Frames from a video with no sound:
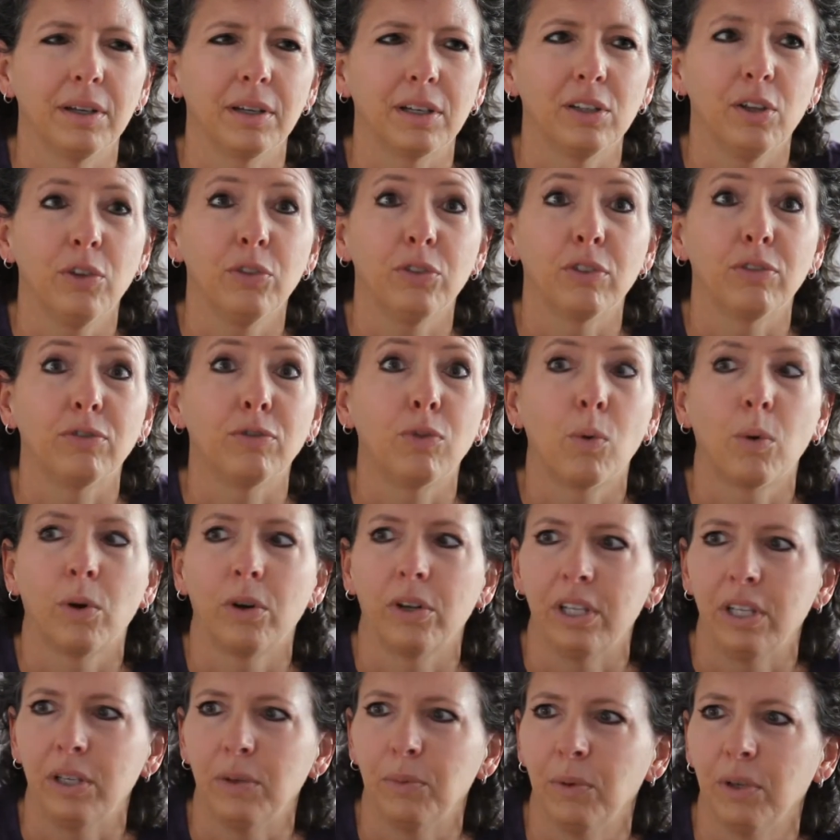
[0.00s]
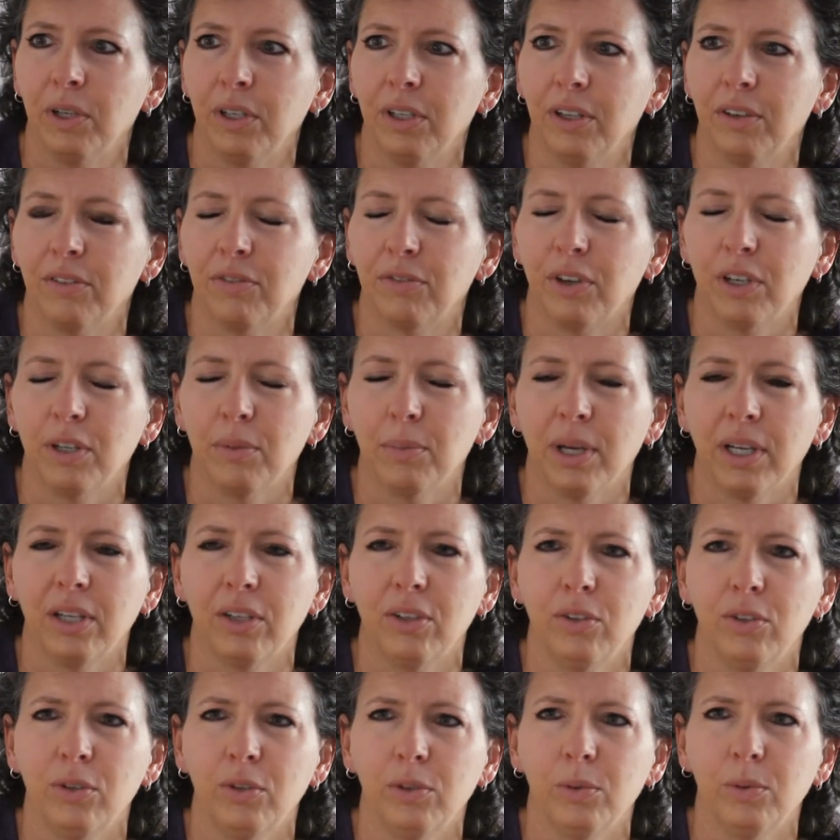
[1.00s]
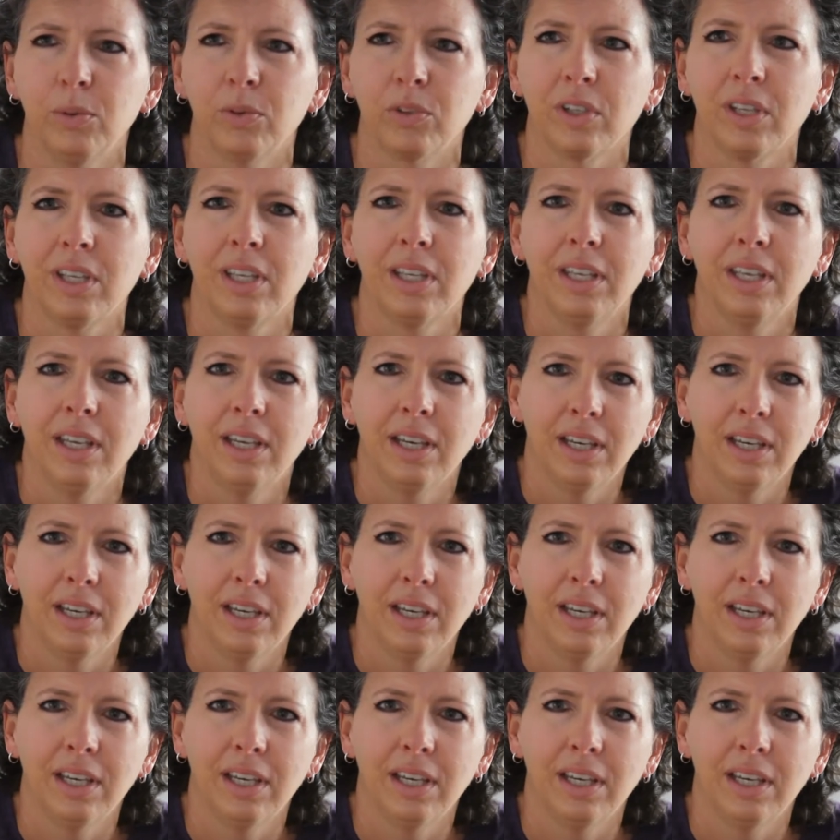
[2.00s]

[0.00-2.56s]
close to 40, when a friend of mine who's